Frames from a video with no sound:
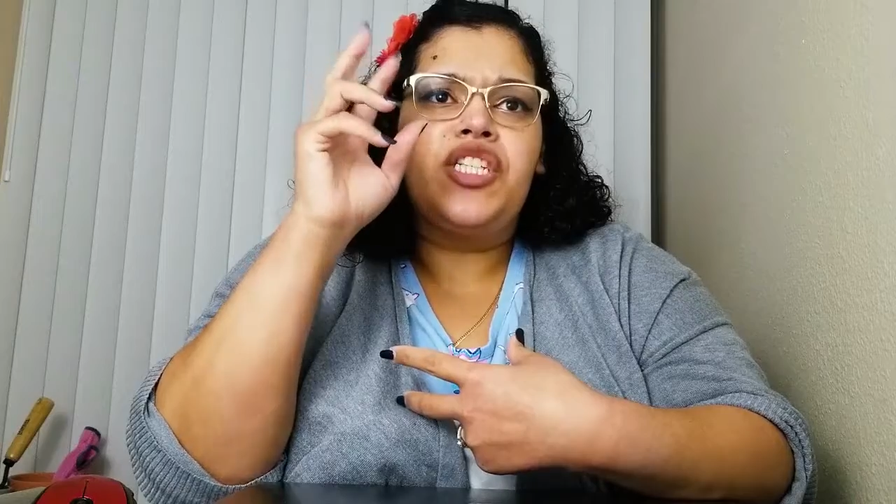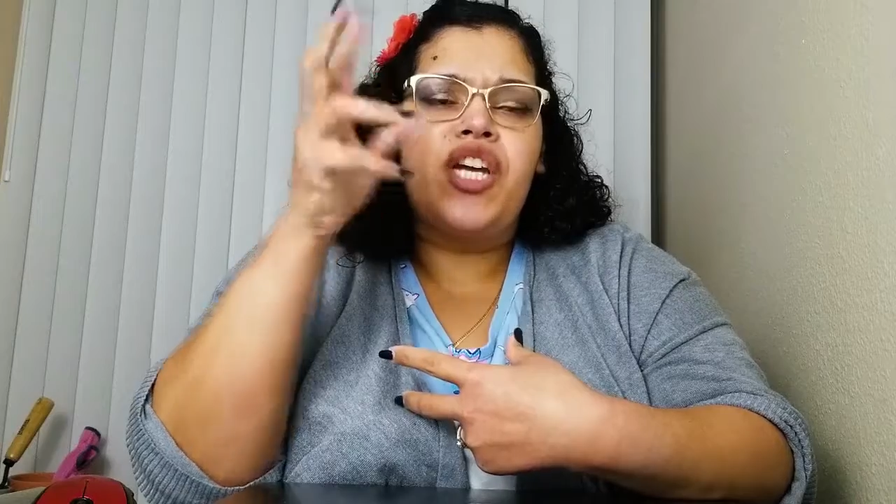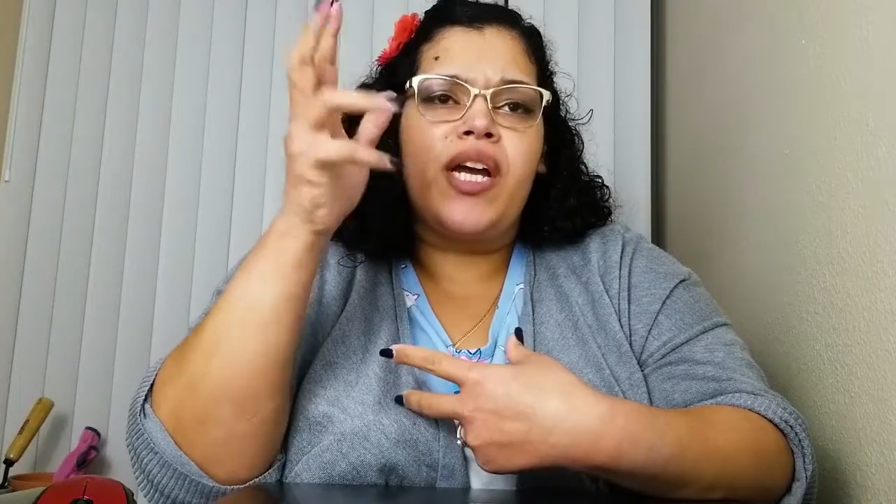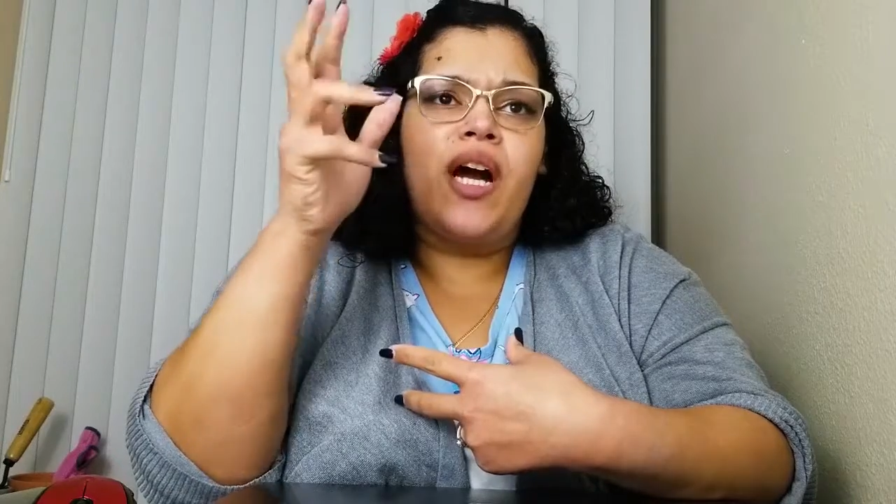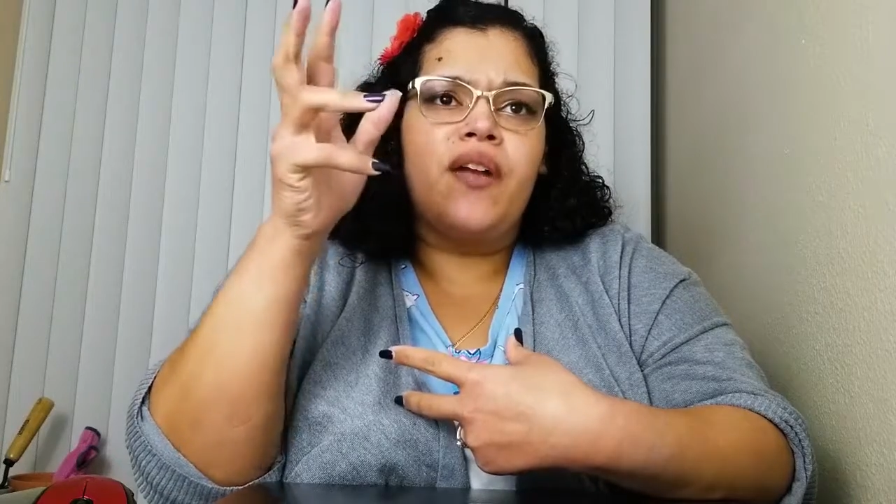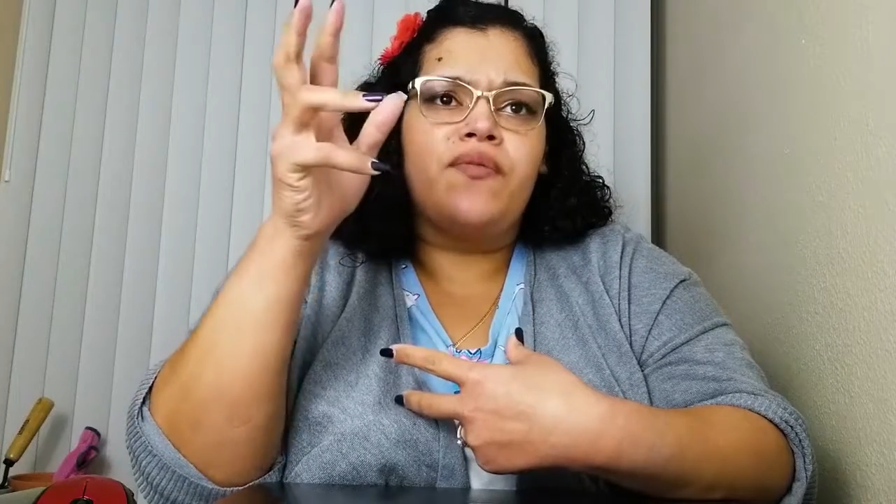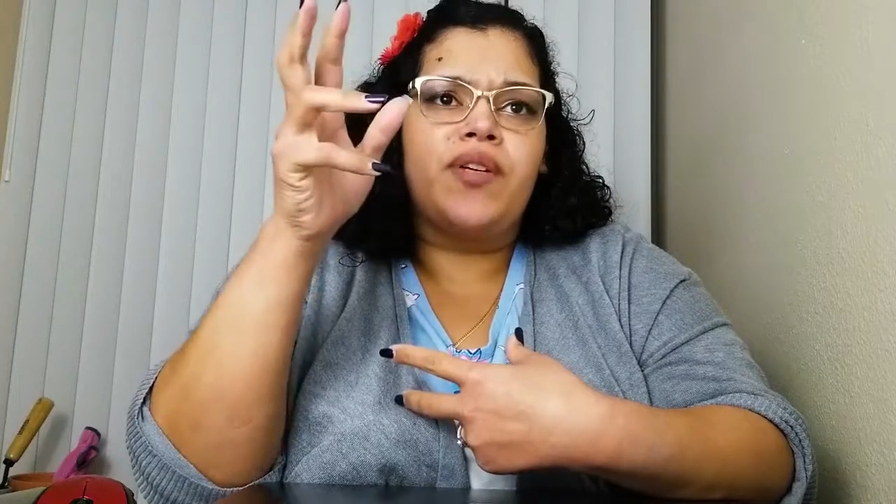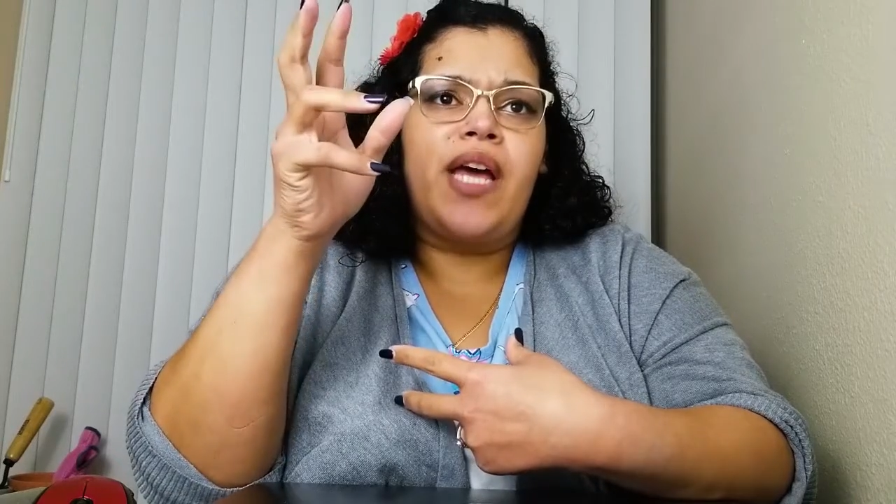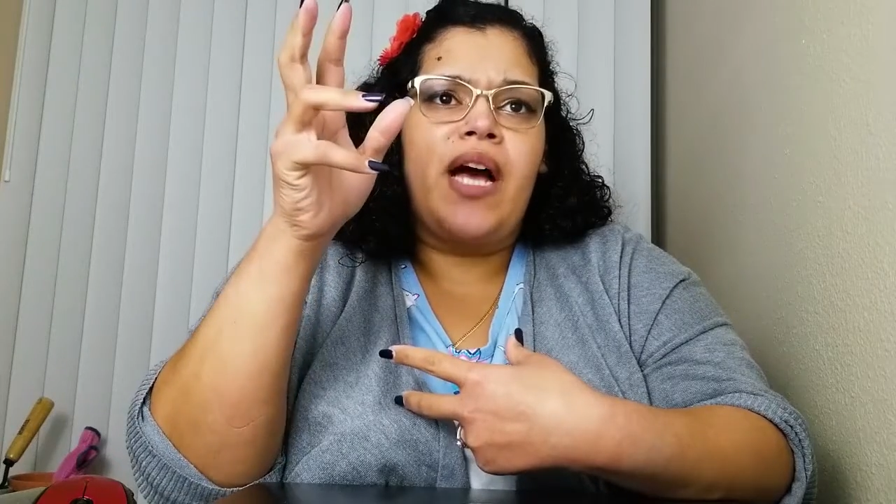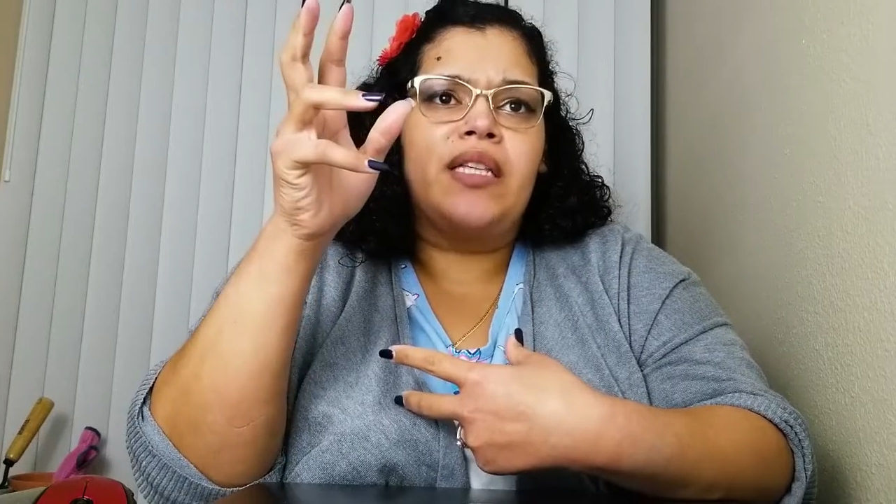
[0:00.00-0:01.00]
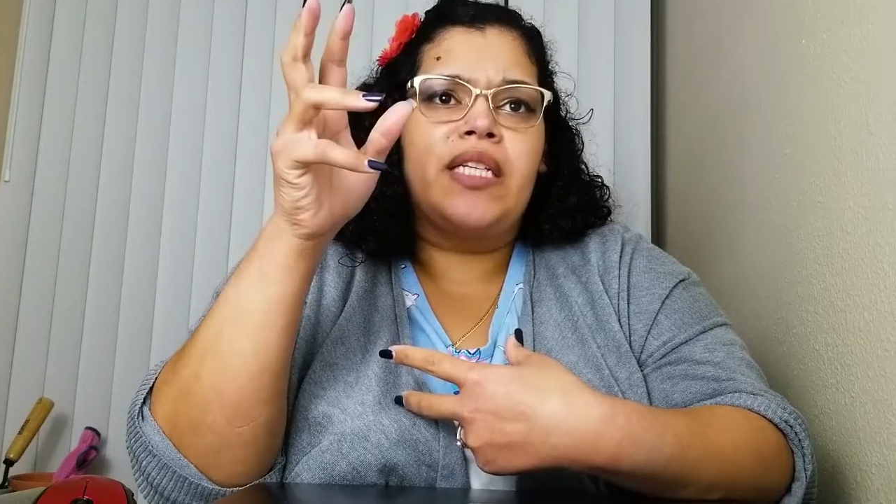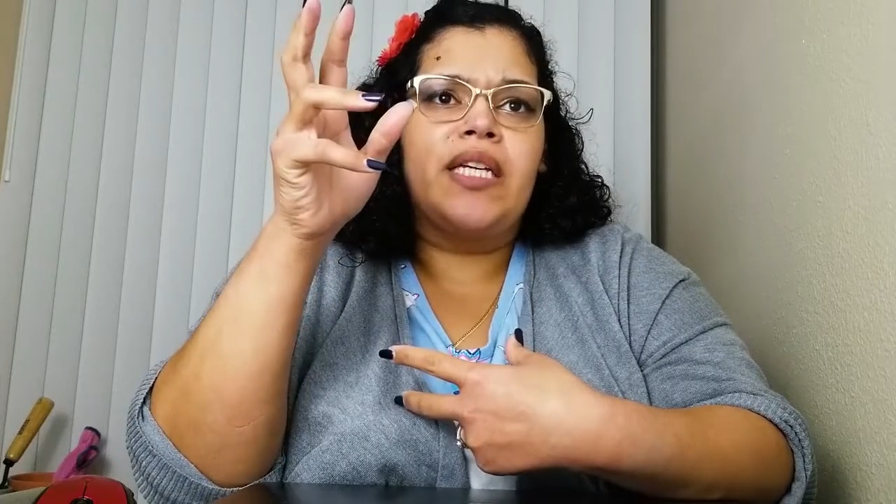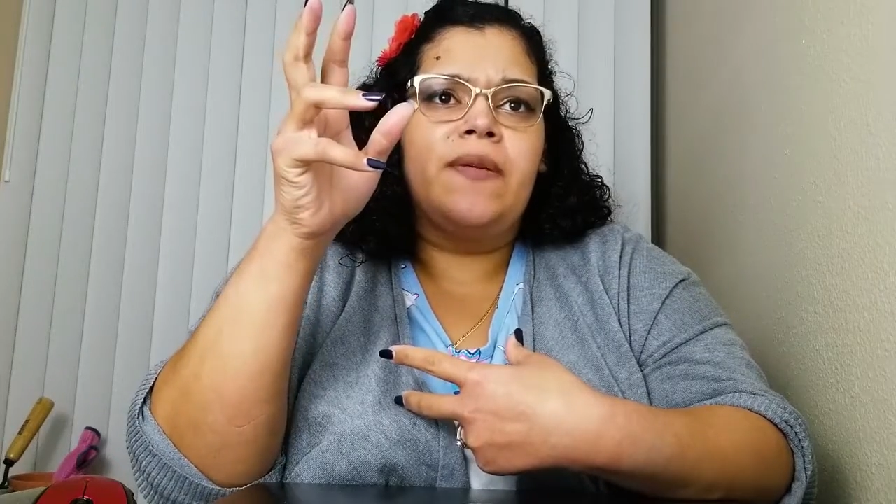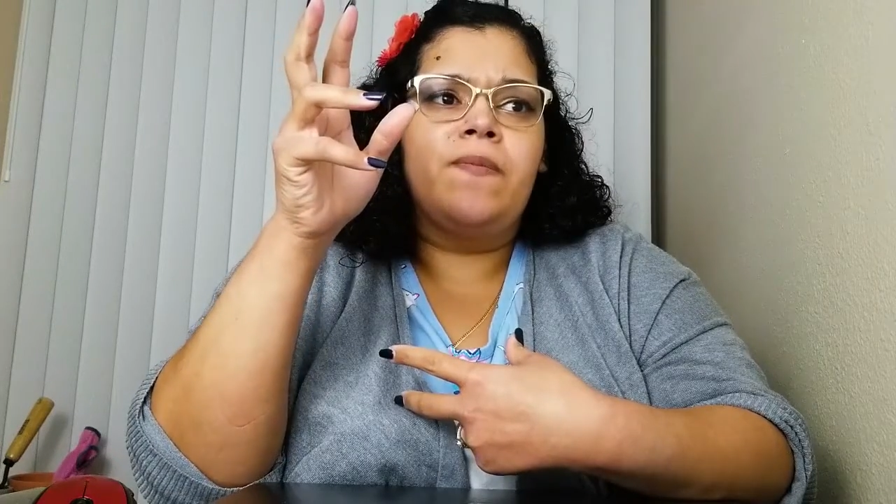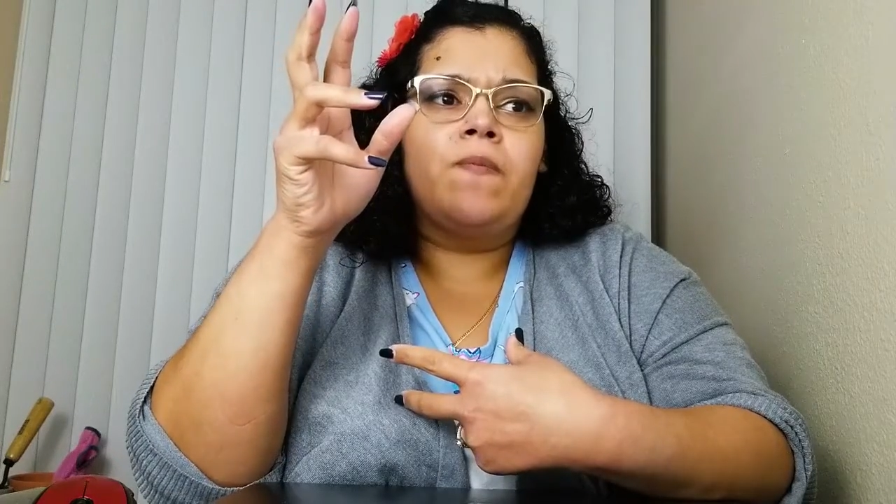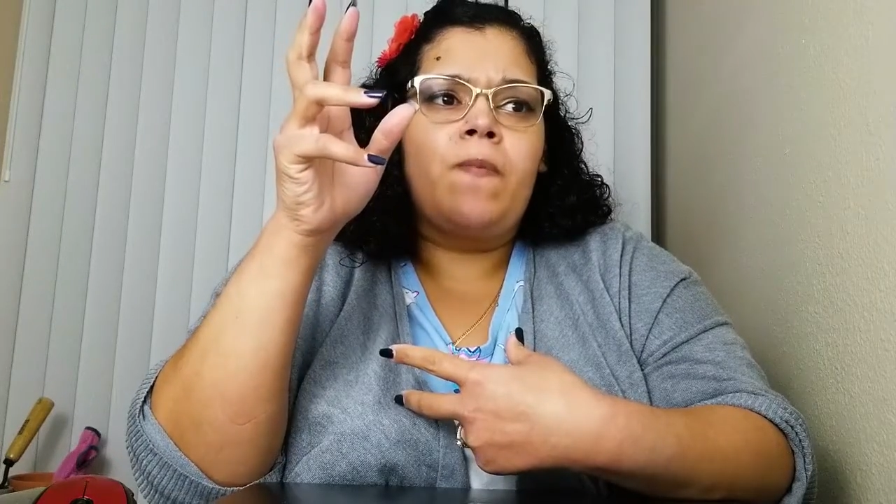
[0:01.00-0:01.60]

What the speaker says: check out of reality